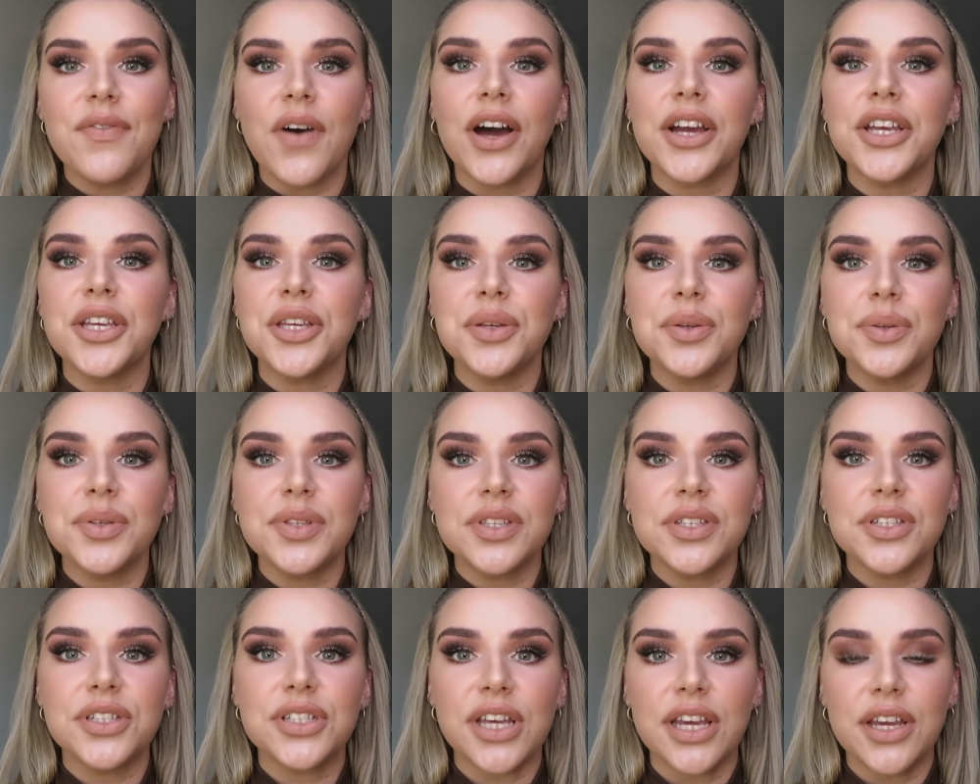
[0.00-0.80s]
I used
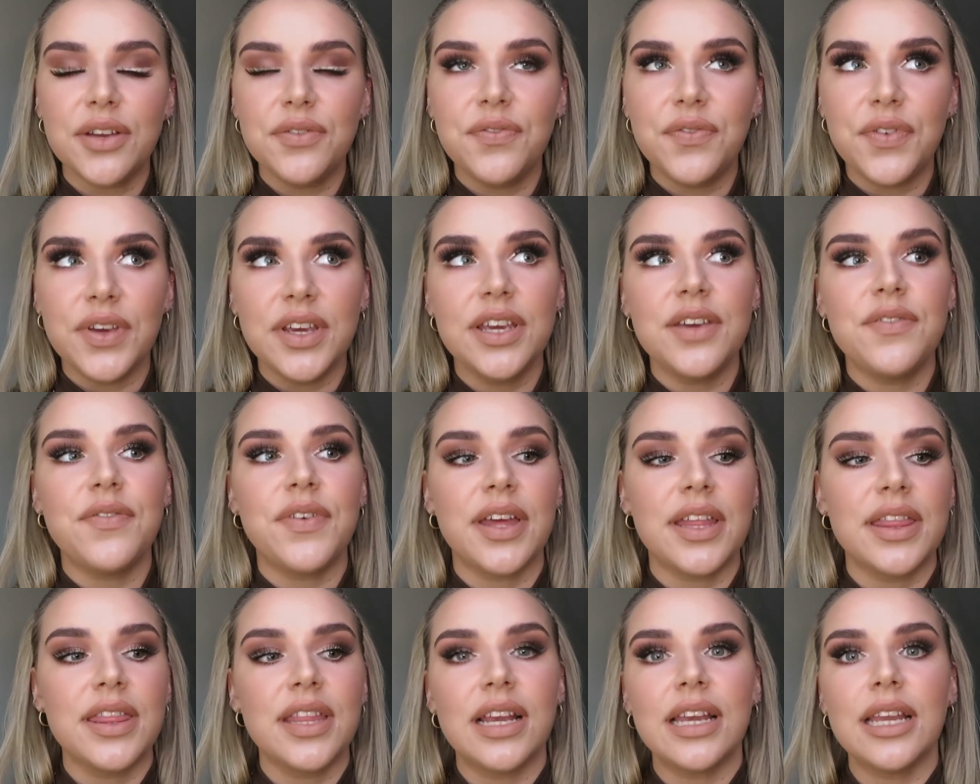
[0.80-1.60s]
the shade Vieve
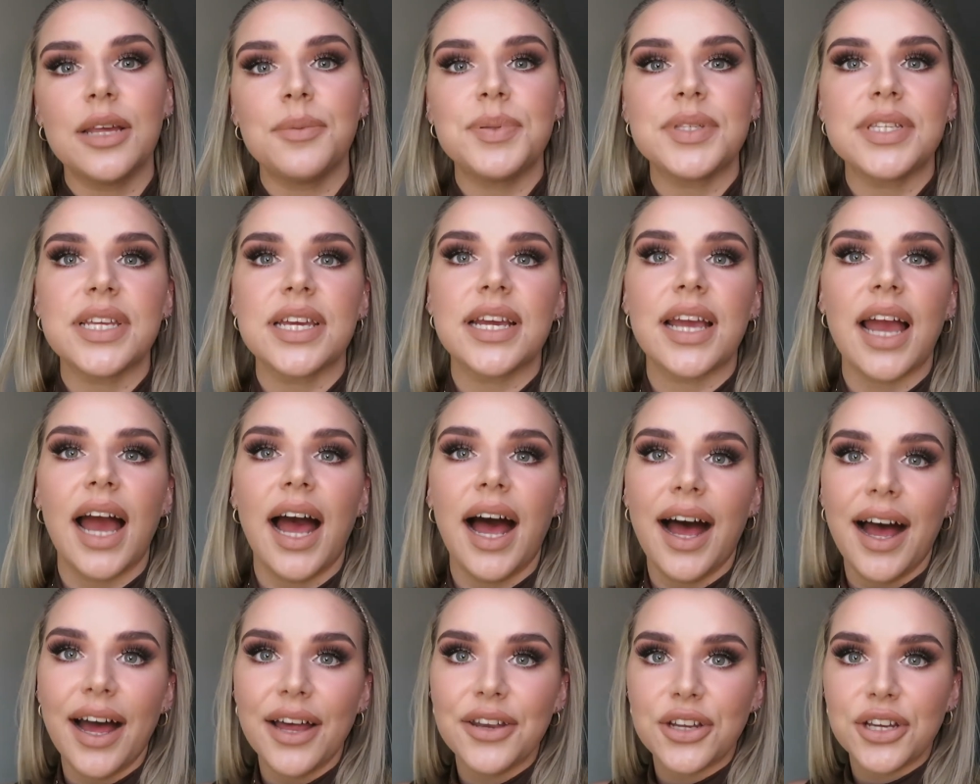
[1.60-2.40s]
in the lipstick
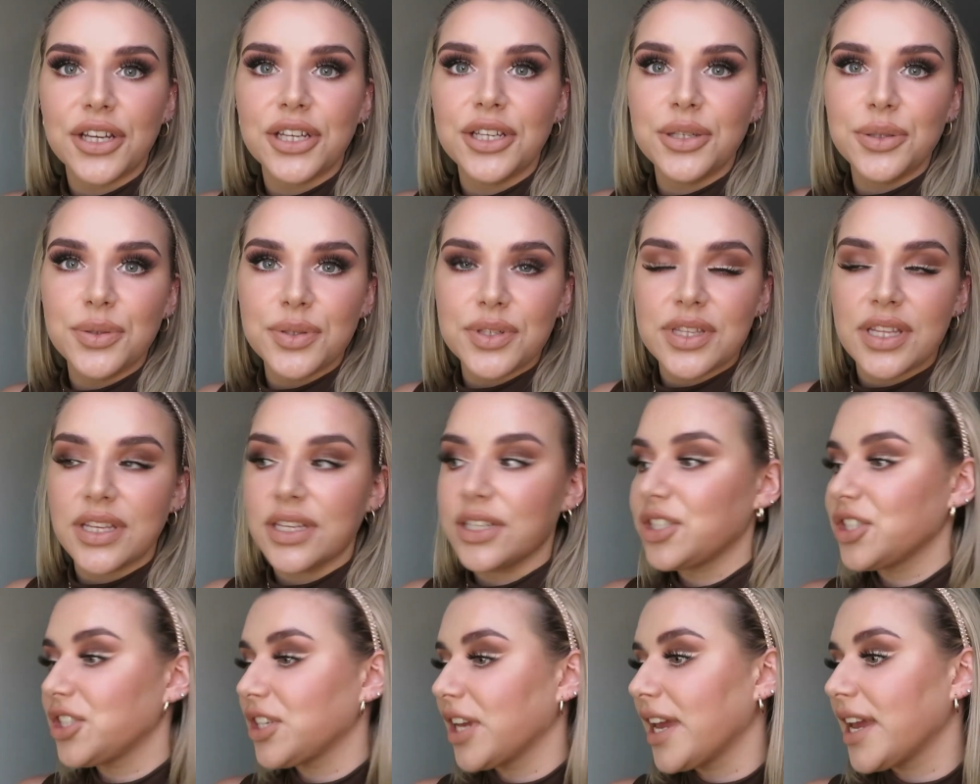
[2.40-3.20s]
and I used the
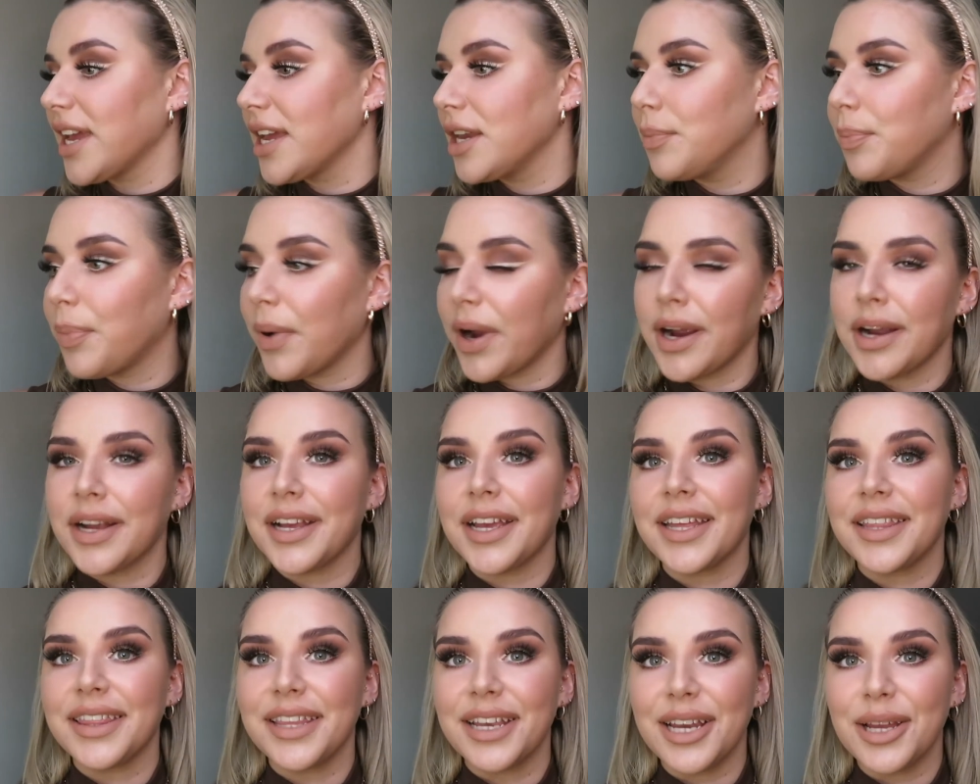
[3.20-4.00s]
shade Bark
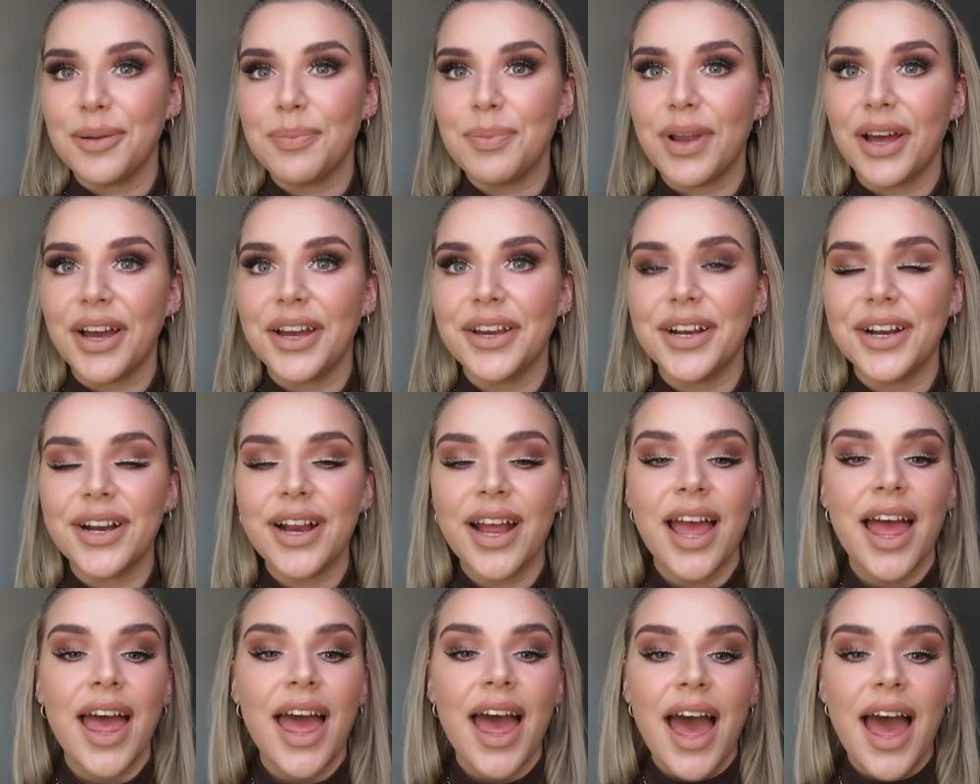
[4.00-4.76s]
in the lip liner.